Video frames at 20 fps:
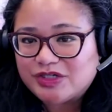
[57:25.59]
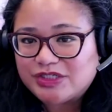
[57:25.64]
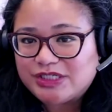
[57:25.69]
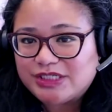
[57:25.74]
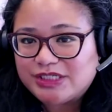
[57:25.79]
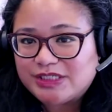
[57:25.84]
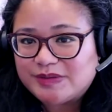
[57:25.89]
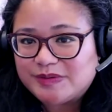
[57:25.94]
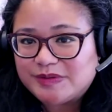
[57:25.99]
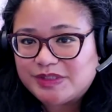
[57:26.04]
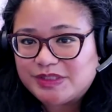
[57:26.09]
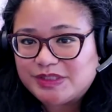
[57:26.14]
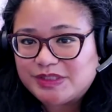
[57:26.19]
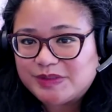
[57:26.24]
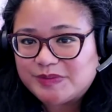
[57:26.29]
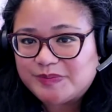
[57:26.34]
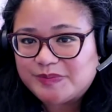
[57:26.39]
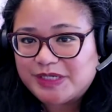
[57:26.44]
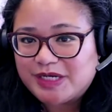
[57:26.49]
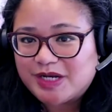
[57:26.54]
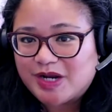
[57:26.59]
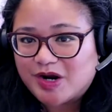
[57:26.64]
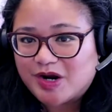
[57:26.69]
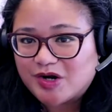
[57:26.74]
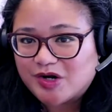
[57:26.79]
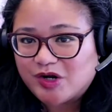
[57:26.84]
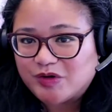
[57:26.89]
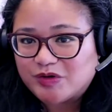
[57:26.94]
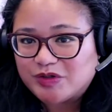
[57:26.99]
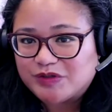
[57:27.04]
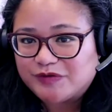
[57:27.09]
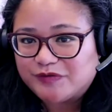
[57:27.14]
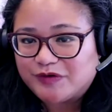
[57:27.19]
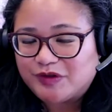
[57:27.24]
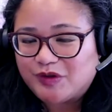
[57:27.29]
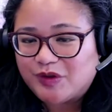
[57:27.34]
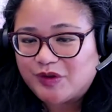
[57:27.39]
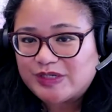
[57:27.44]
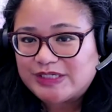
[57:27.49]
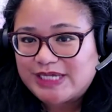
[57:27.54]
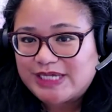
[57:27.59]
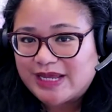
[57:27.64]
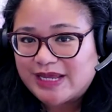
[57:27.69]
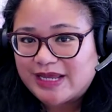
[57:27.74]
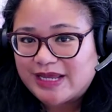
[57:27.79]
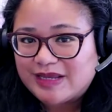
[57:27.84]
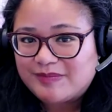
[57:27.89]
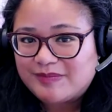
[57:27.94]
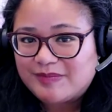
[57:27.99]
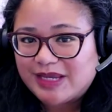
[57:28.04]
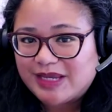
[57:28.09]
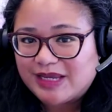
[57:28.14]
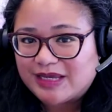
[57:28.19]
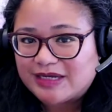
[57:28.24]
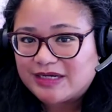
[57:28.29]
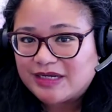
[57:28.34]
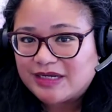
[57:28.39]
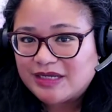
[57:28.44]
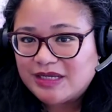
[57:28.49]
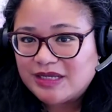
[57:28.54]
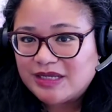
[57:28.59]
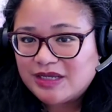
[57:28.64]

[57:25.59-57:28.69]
She's been our coach for a long time, and